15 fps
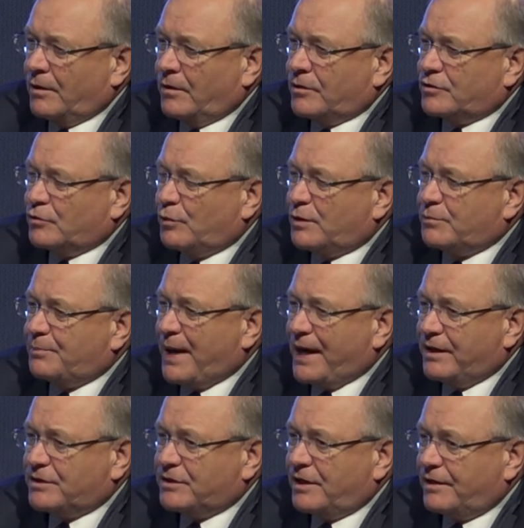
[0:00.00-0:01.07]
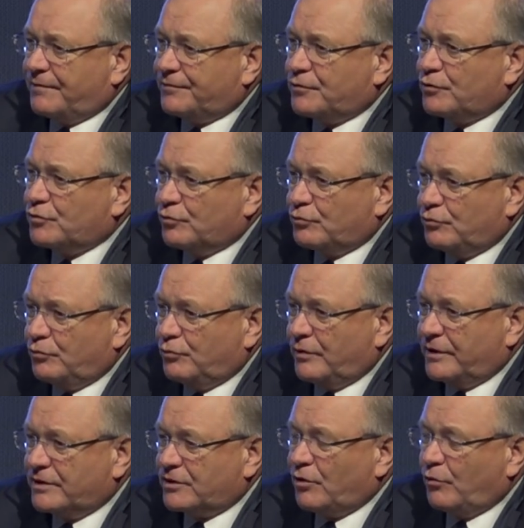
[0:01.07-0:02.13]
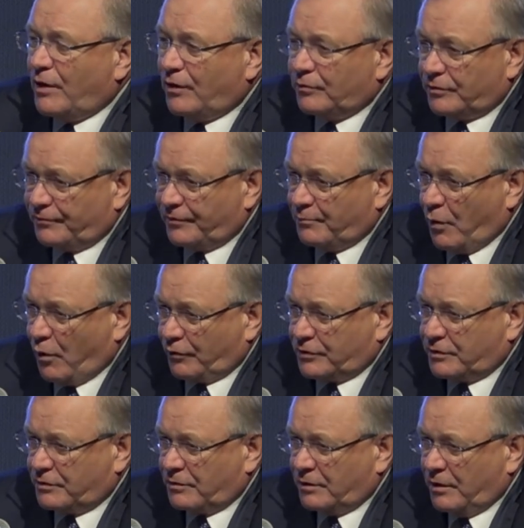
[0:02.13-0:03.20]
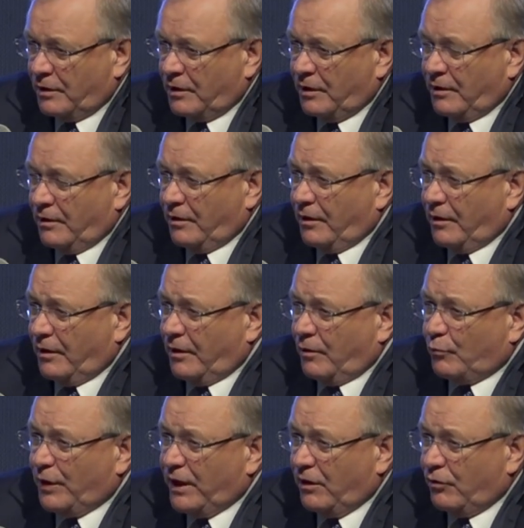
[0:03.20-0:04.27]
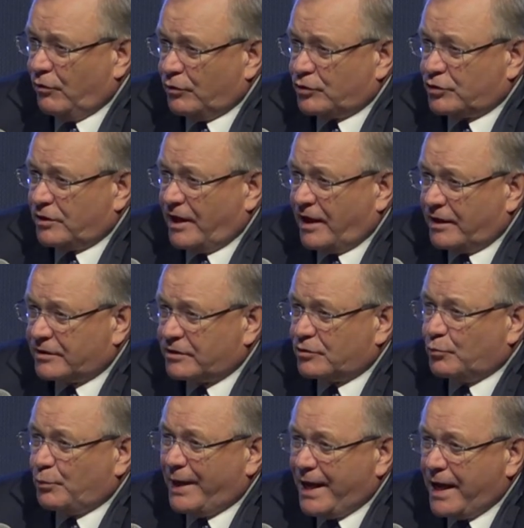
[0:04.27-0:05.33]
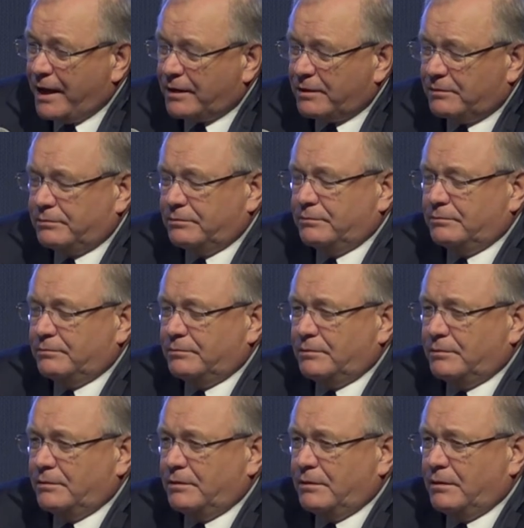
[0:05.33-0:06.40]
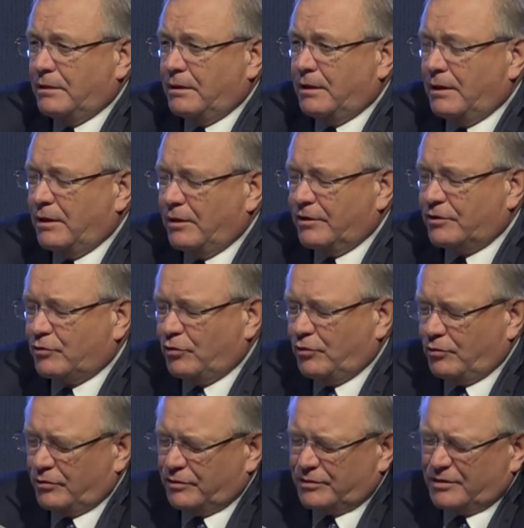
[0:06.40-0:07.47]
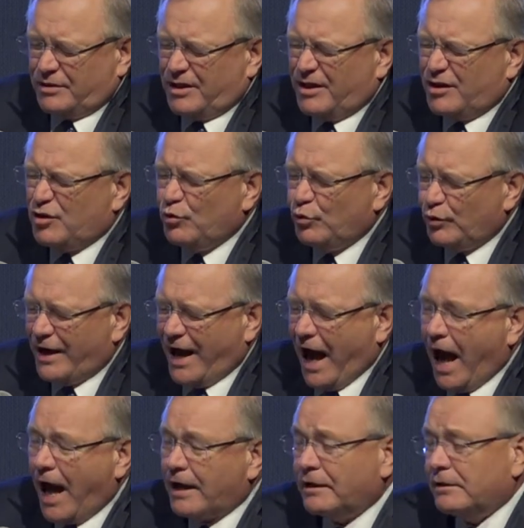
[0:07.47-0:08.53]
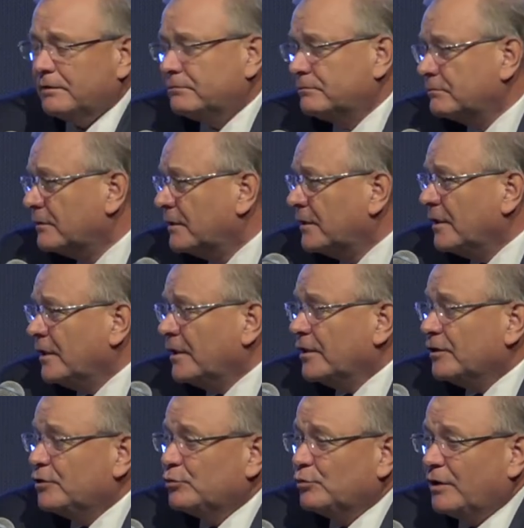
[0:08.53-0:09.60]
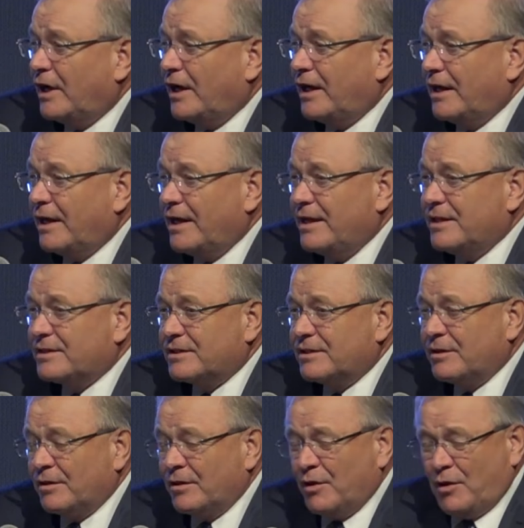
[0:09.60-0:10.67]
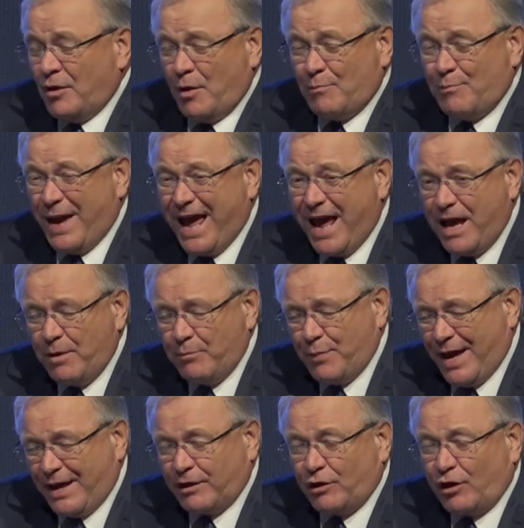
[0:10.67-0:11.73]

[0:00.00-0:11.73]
So what banks have to do is go out of a box. We launched last week, it called UNAR. UNAR is a PayPack